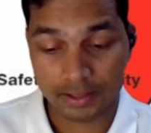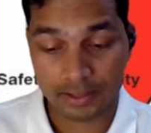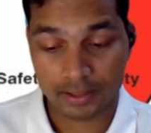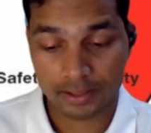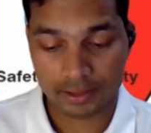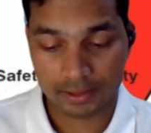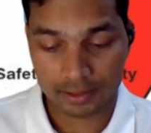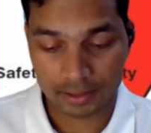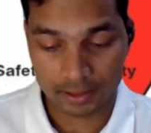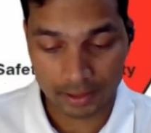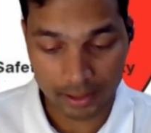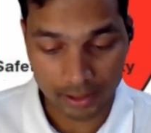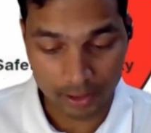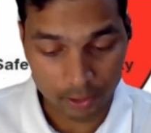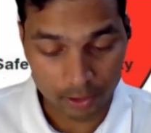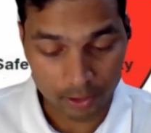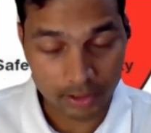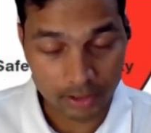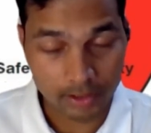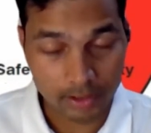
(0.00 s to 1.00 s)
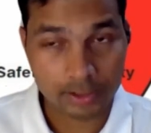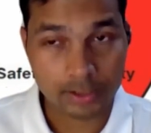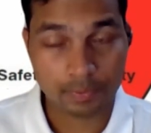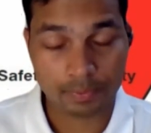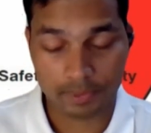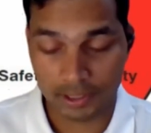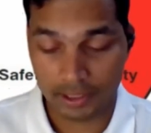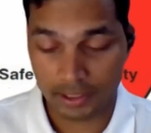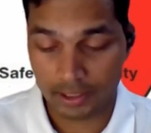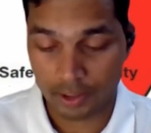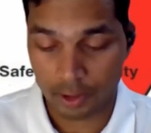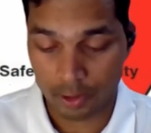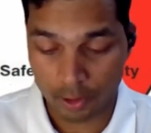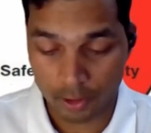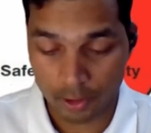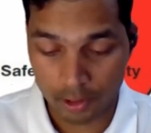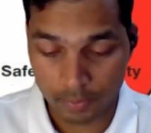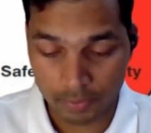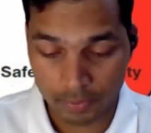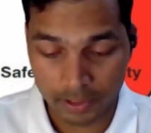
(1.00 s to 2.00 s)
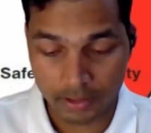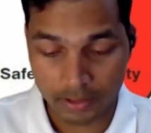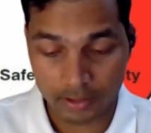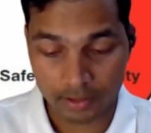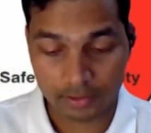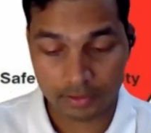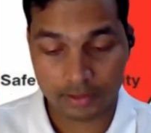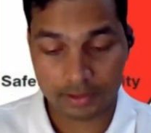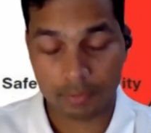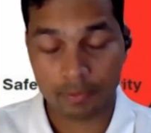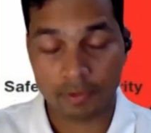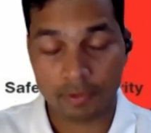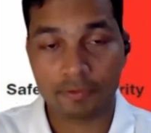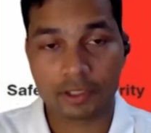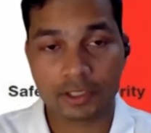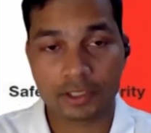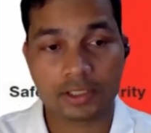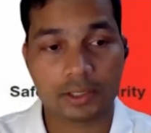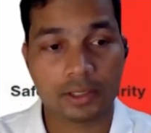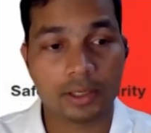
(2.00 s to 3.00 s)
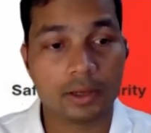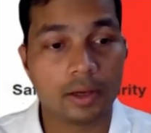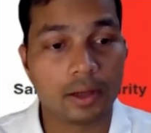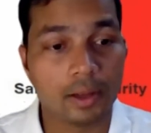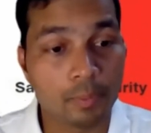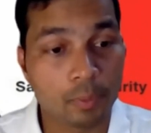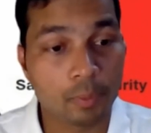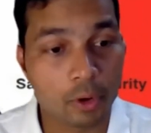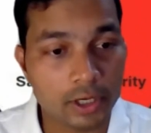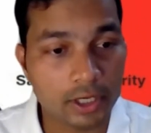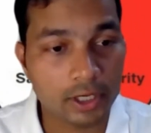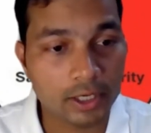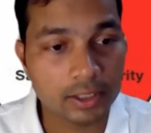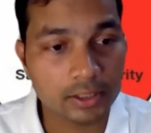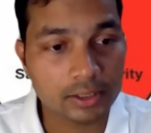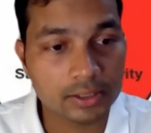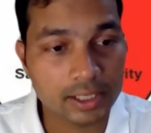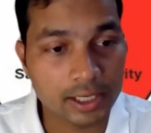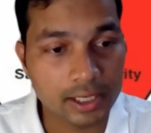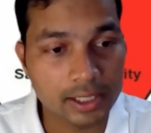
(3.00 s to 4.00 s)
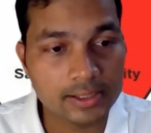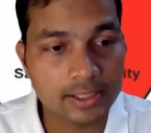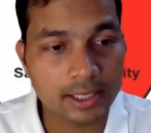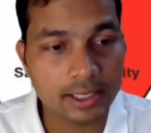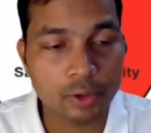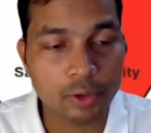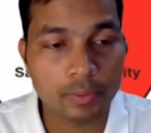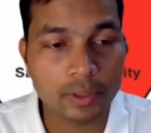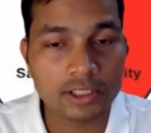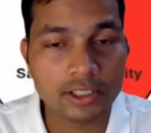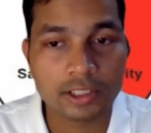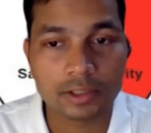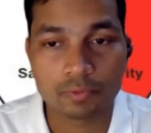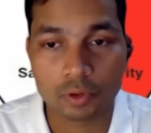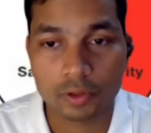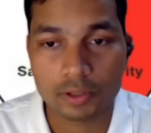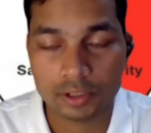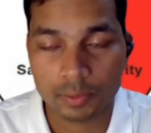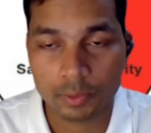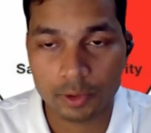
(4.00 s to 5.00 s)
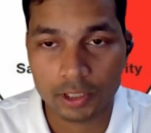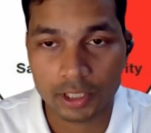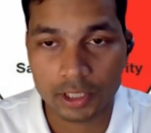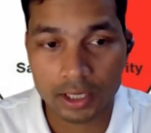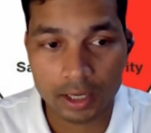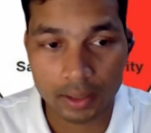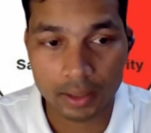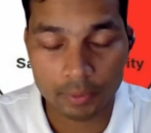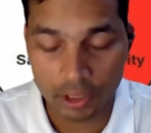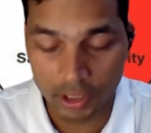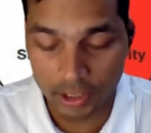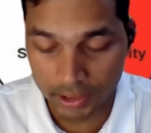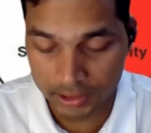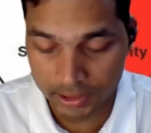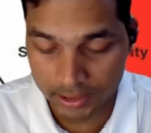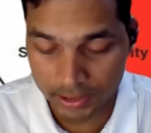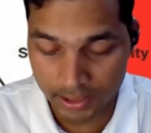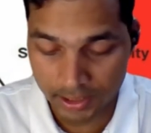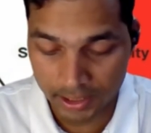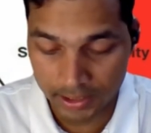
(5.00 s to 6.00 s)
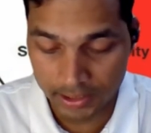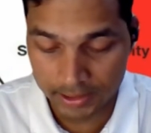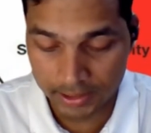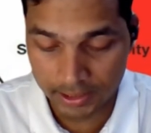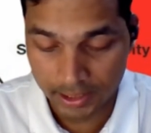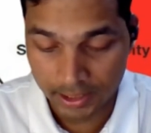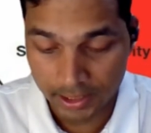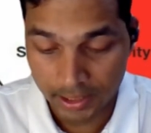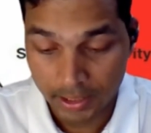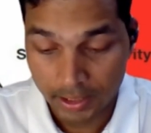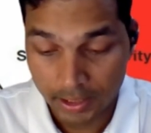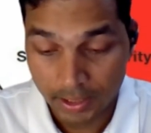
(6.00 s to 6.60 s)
I'll not speak all, but some of the important skills that you mentioned was about the communication skills.